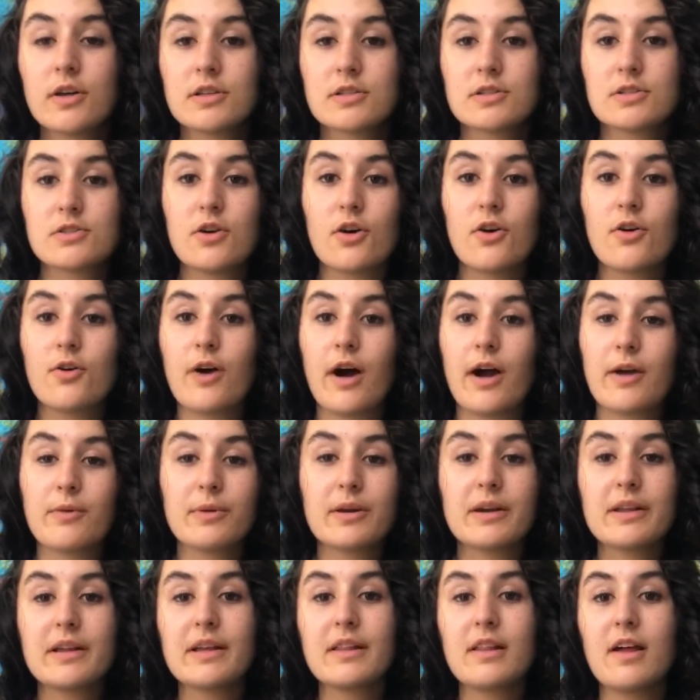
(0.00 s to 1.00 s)
So I
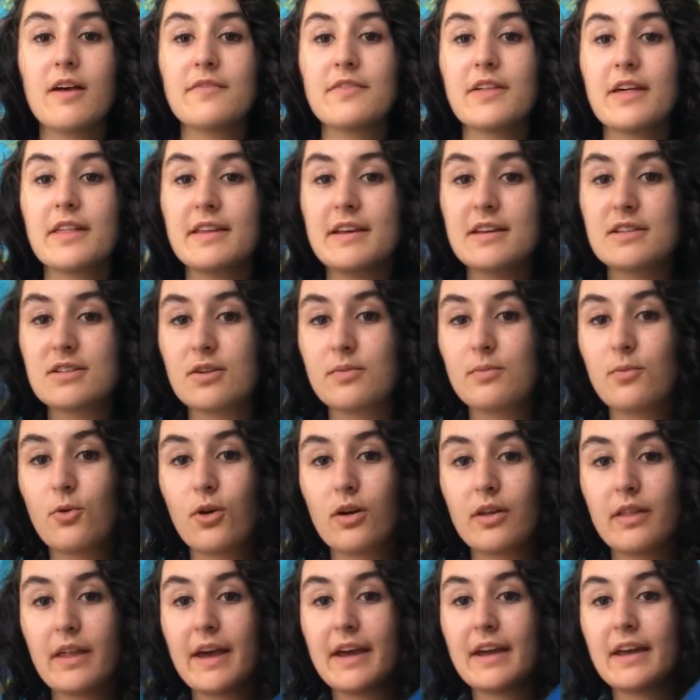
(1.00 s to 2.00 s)
really love that these are
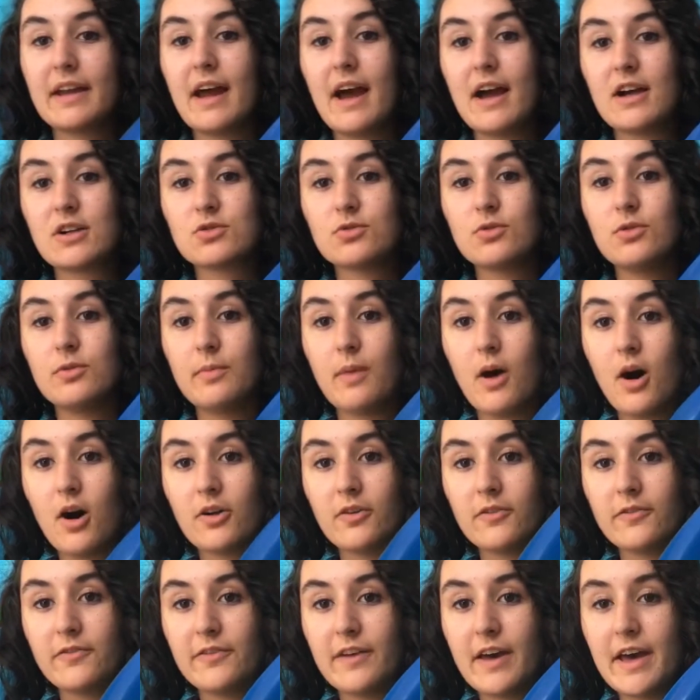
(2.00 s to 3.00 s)
more like an actual
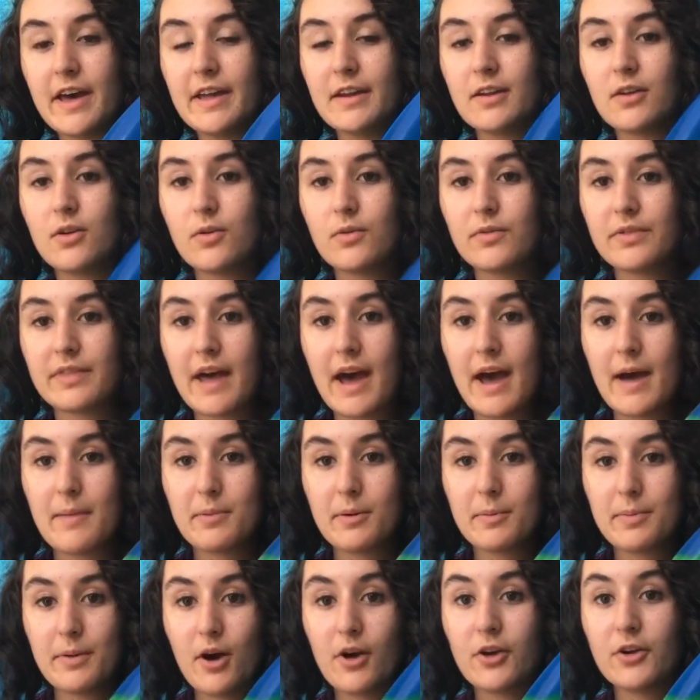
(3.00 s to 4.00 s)
monofin that
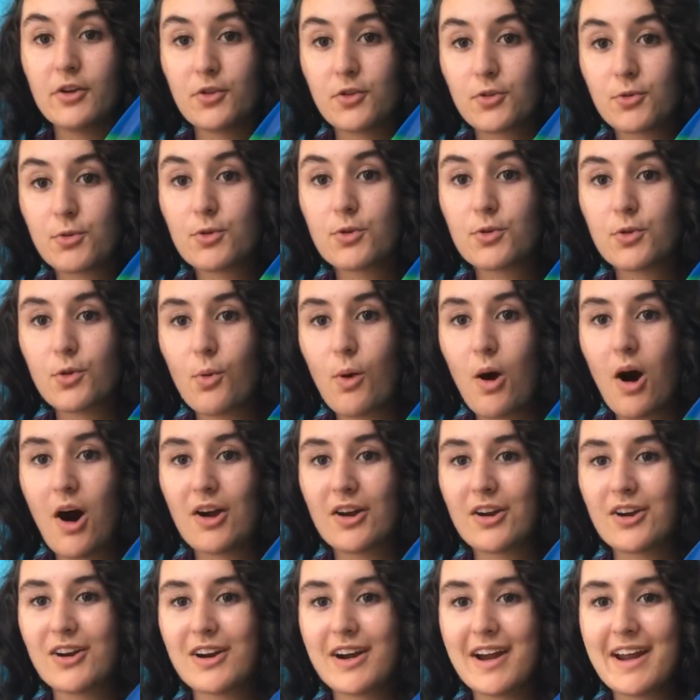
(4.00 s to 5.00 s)
propel you through the
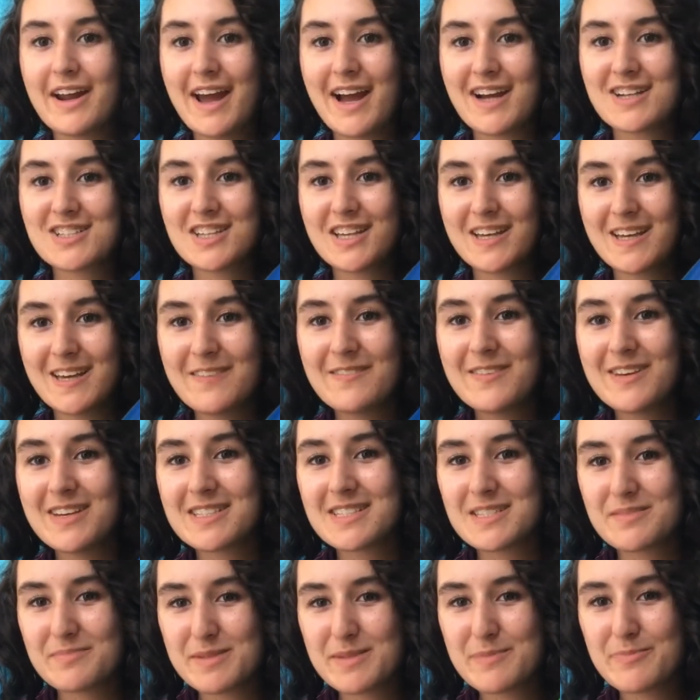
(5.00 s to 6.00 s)
water and actually give you
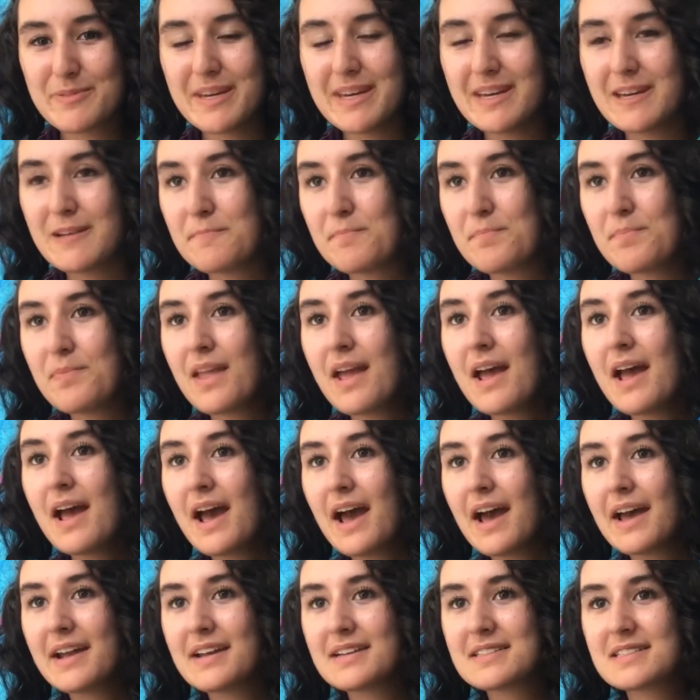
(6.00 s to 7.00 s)
some speed.
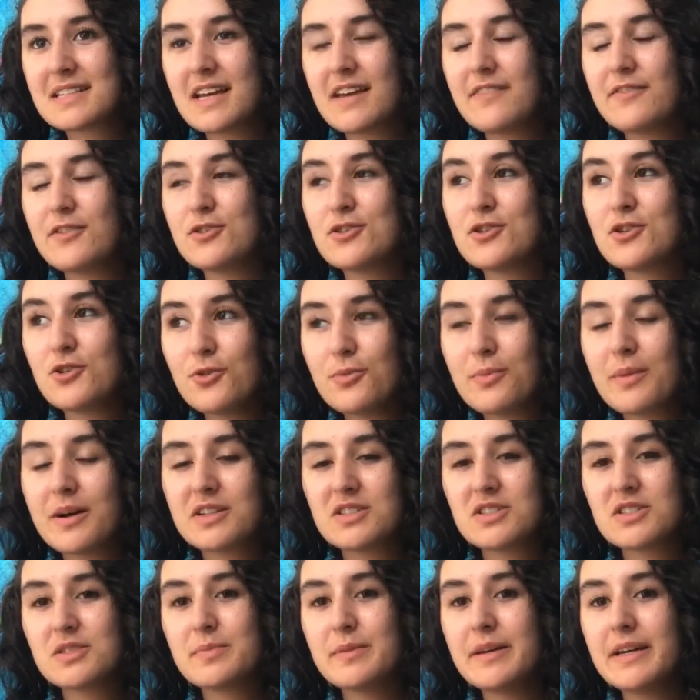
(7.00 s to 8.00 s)
It doesn't give you too
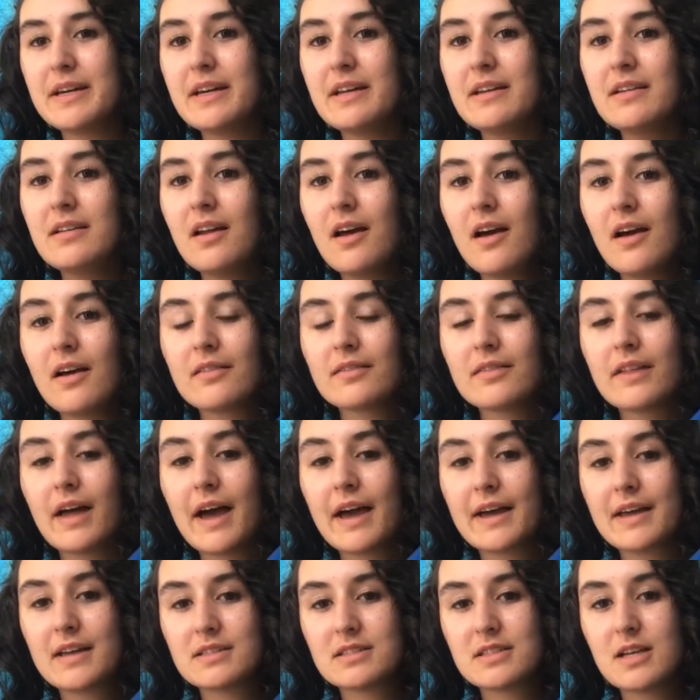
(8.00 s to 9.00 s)
much speed
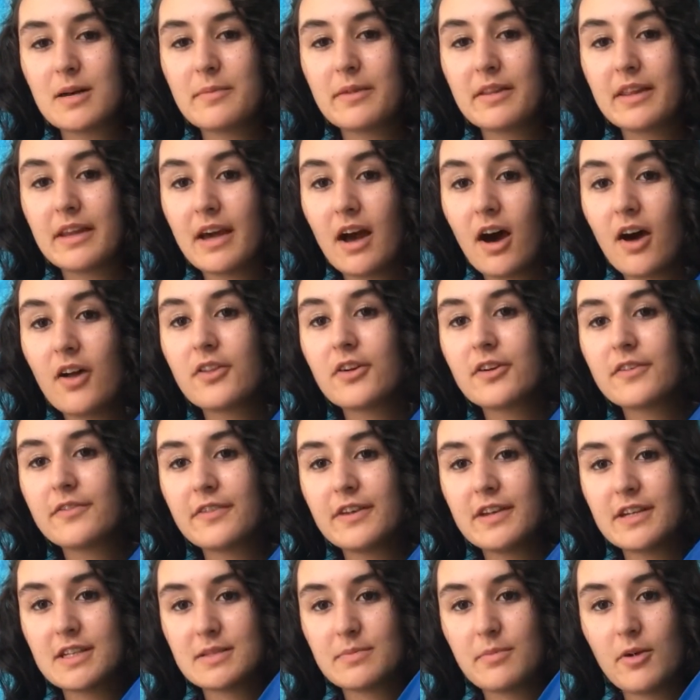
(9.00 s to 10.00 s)
like some of the other
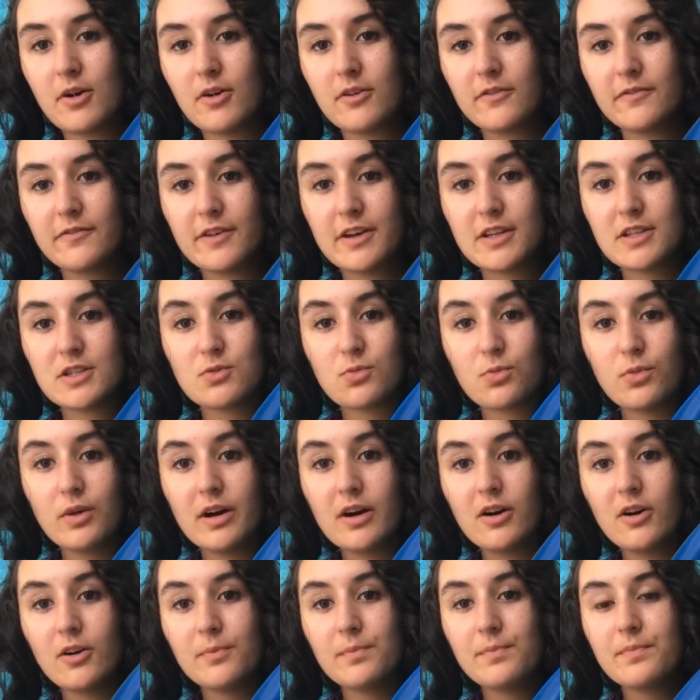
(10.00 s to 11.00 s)
Finis monofins
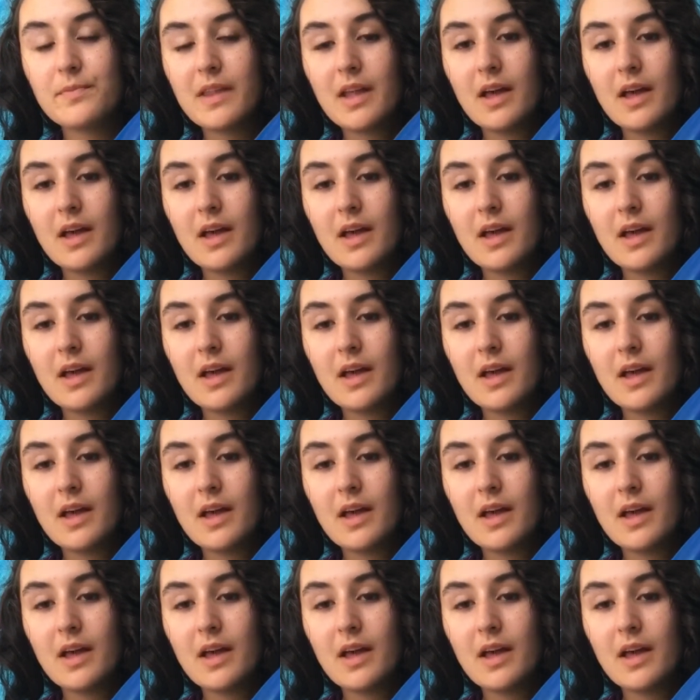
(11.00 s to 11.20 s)
will,